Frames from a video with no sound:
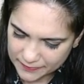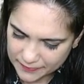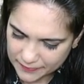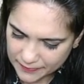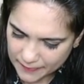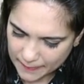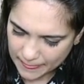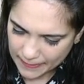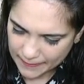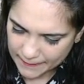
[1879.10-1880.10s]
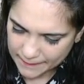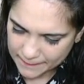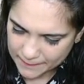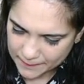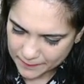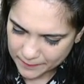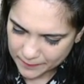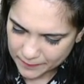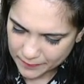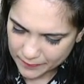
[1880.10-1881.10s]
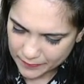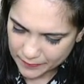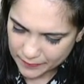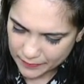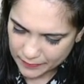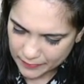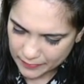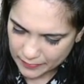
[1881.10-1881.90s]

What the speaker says: Nobody speaks.